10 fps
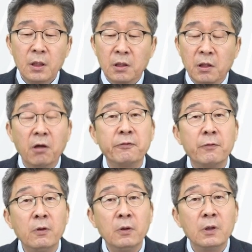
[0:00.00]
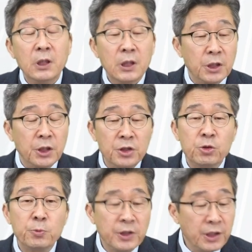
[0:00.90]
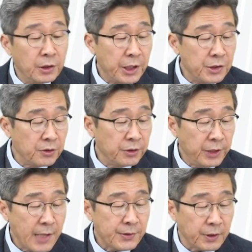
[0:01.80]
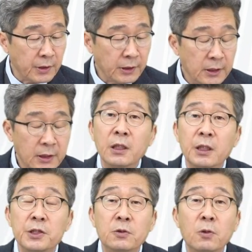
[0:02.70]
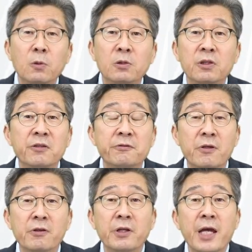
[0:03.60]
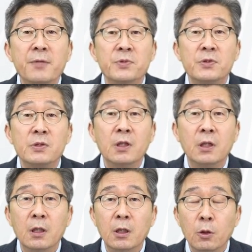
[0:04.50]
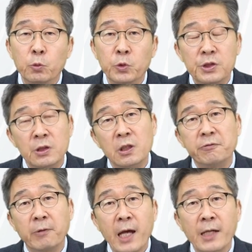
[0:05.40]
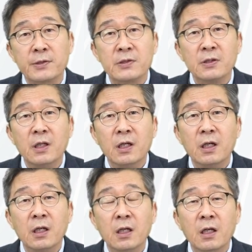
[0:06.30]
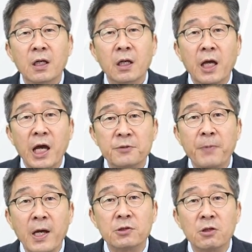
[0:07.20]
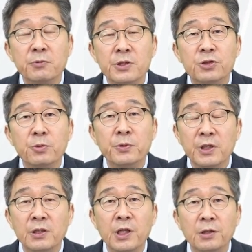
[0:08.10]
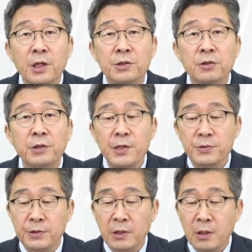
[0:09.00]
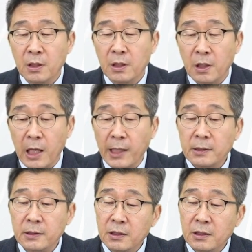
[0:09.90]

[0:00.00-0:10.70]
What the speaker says: Therefore, instrument indentation testing is called different names, which reflects aspects of instrument indentation testing, like